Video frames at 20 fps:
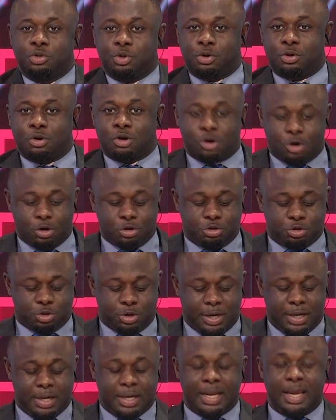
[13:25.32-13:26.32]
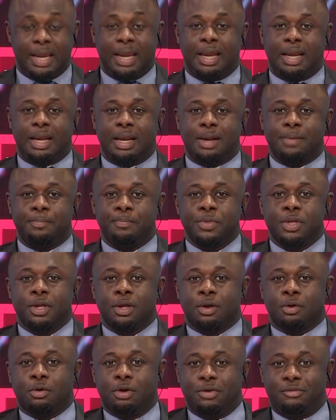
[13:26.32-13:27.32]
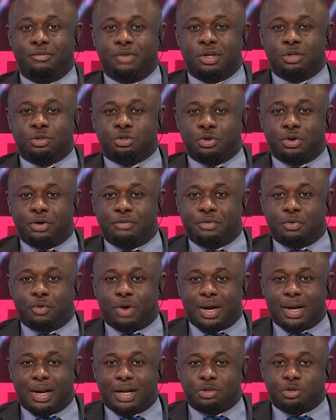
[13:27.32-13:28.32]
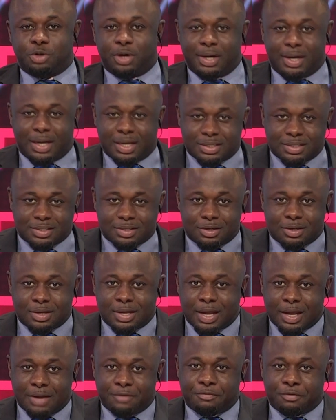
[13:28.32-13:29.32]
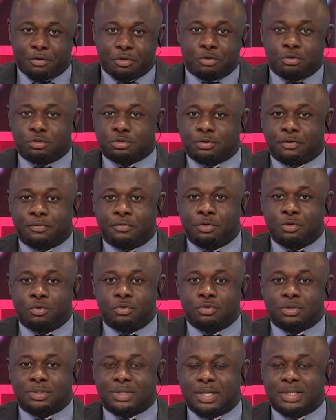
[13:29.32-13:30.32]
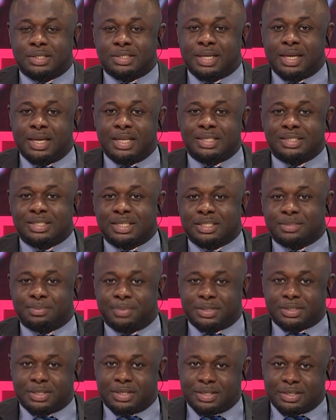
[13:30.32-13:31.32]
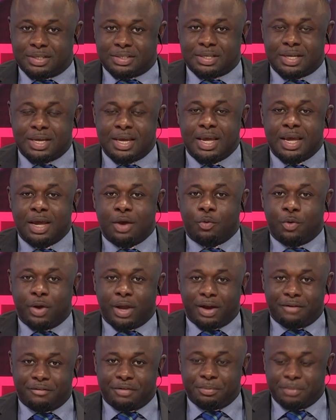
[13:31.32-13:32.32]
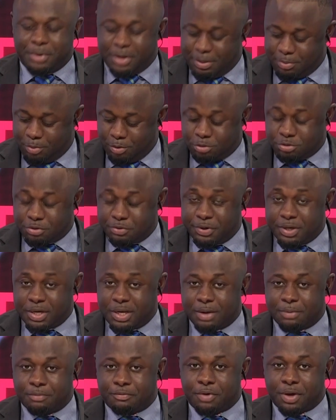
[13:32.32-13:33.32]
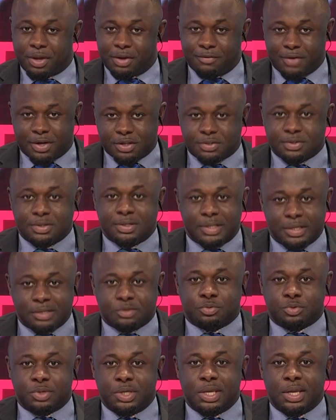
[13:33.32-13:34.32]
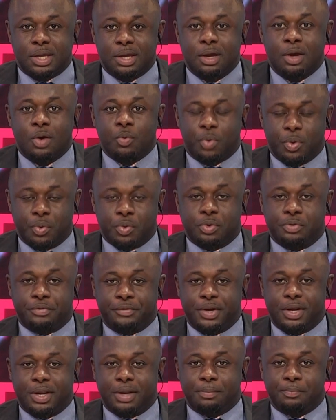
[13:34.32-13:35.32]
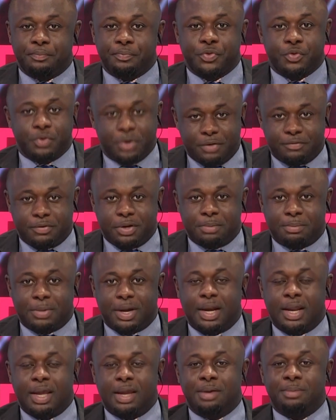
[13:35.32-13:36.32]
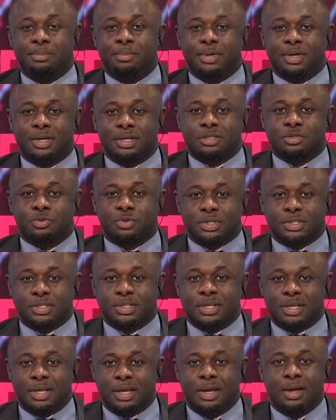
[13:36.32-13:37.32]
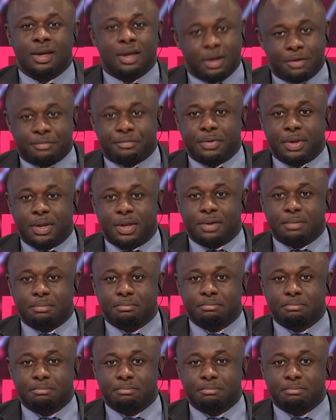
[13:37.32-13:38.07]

all join in. Good evening to you, everyone that joined us. And for those of you who sent in text messages, we haven't been able to read them. Forgive us. Next week, we will read them. Good evening. My name is Kwesi Efriye.